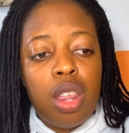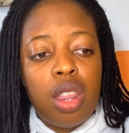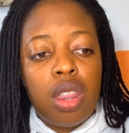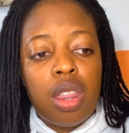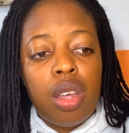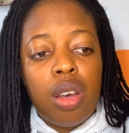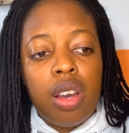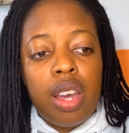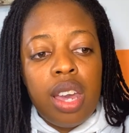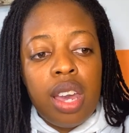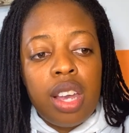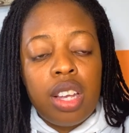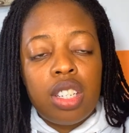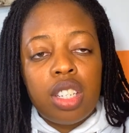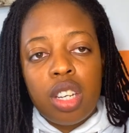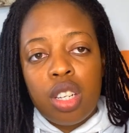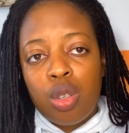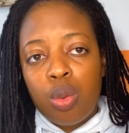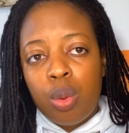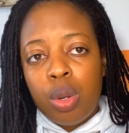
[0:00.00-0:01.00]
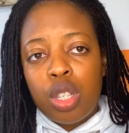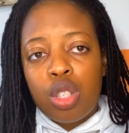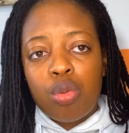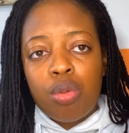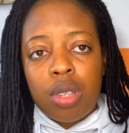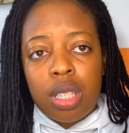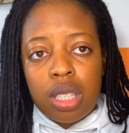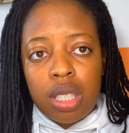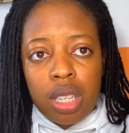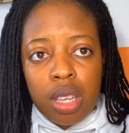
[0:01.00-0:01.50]
The agent who is
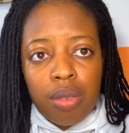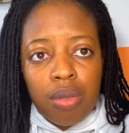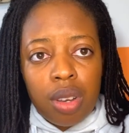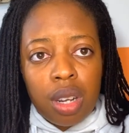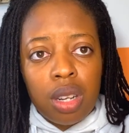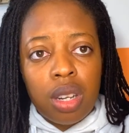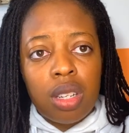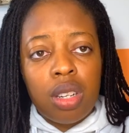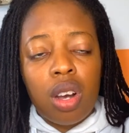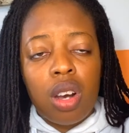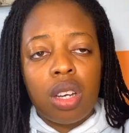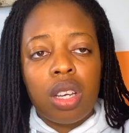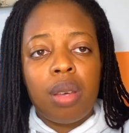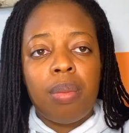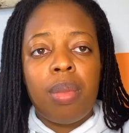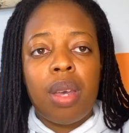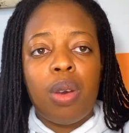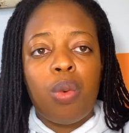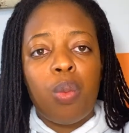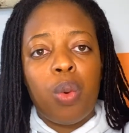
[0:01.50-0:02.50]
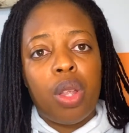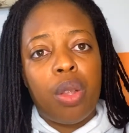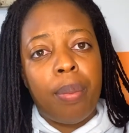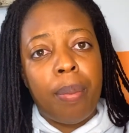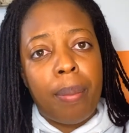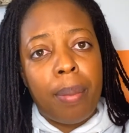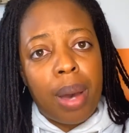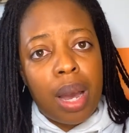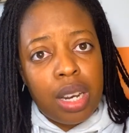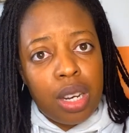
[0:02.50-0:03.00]
receiving the document will
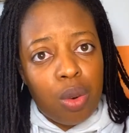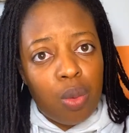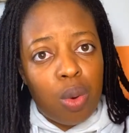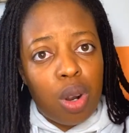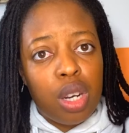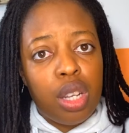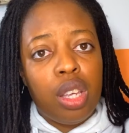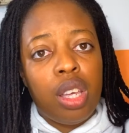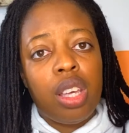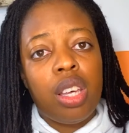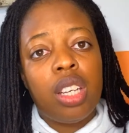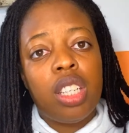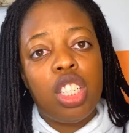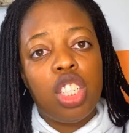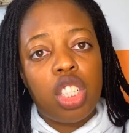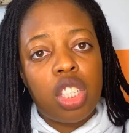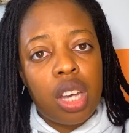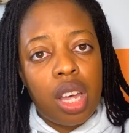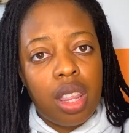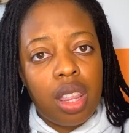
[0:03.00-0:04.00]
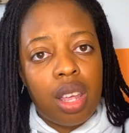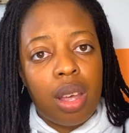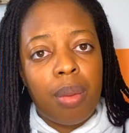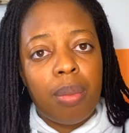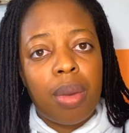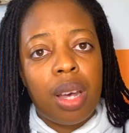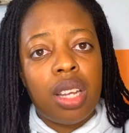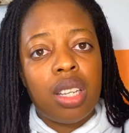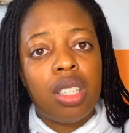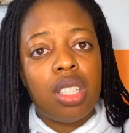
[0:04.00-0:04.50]
manually check them
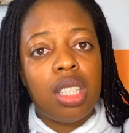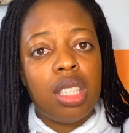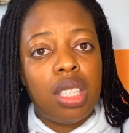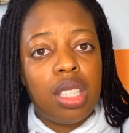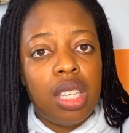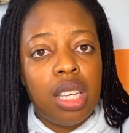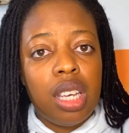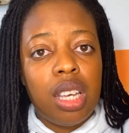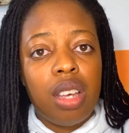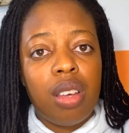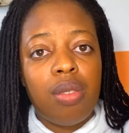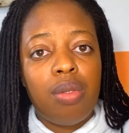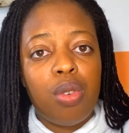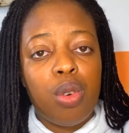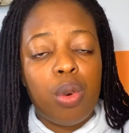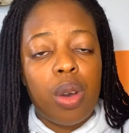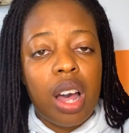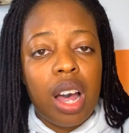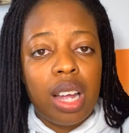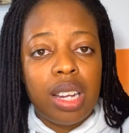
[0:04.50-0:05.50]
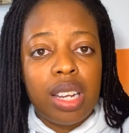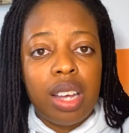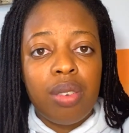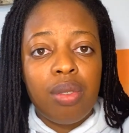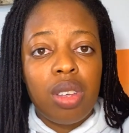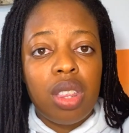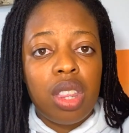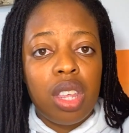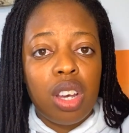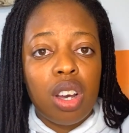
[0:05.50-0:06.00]
and to see if you had
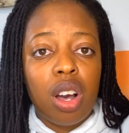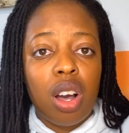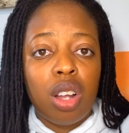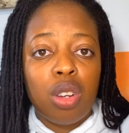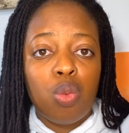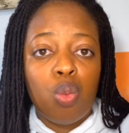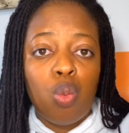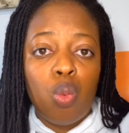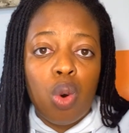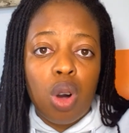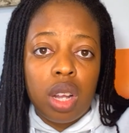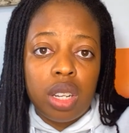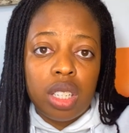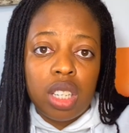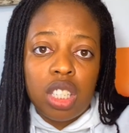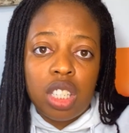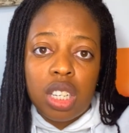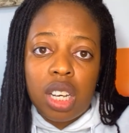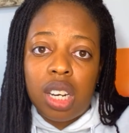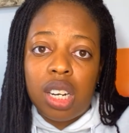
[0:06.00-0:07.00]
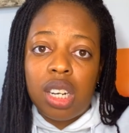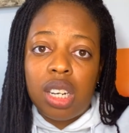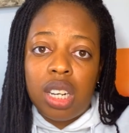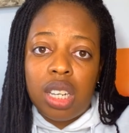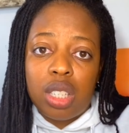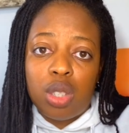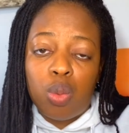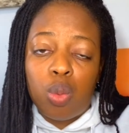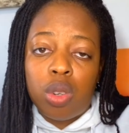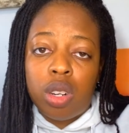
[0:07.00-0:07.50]
everything on what the
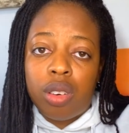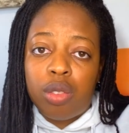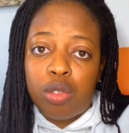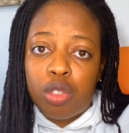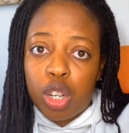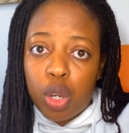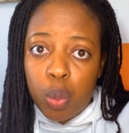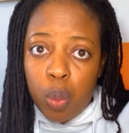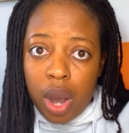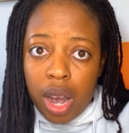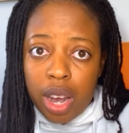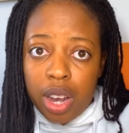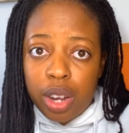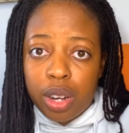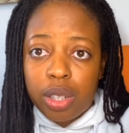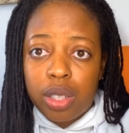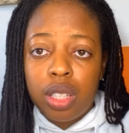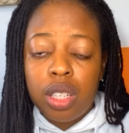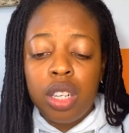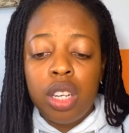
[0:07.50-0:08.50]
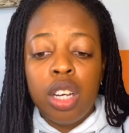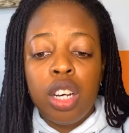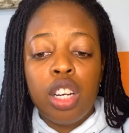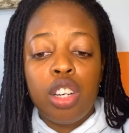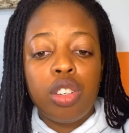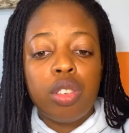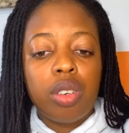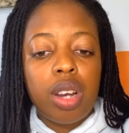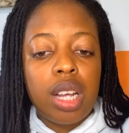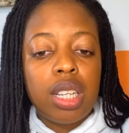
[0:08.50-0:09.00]
checklist would have required.
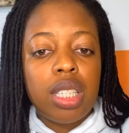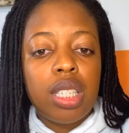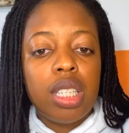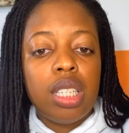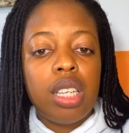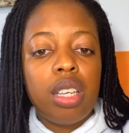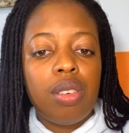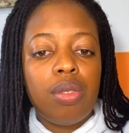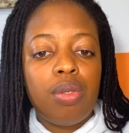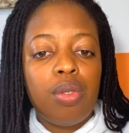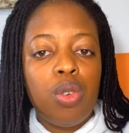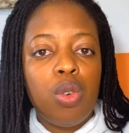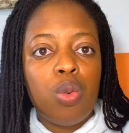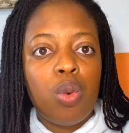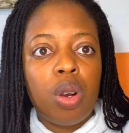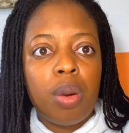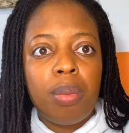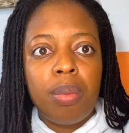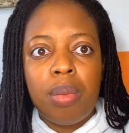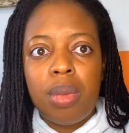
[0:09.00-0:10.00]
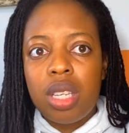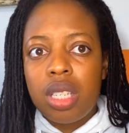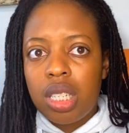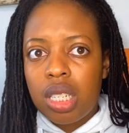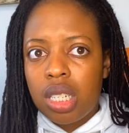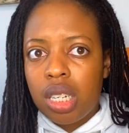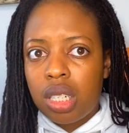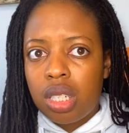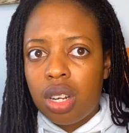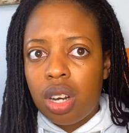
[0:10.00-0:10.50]
Granted, if you were missing
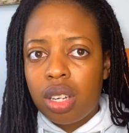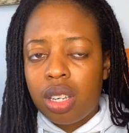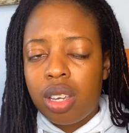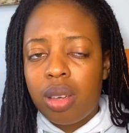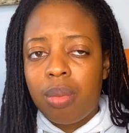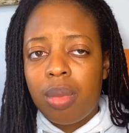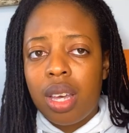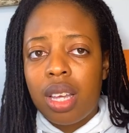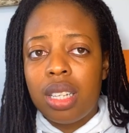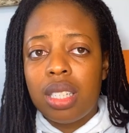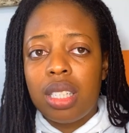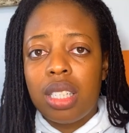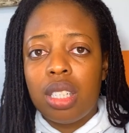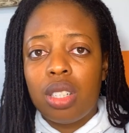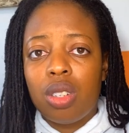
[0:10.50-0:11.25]
a document,